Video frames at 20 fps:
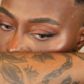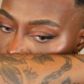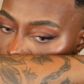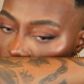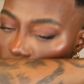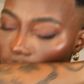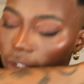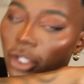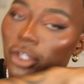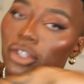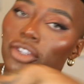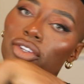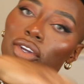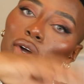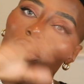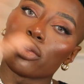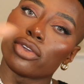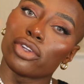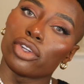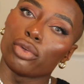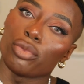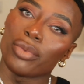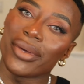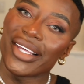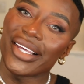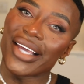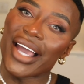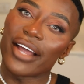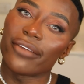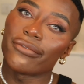because it's so
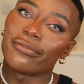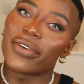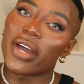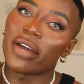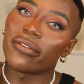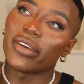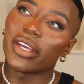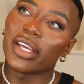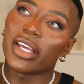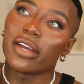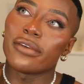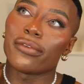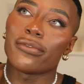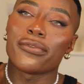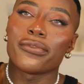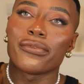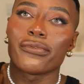sweet and very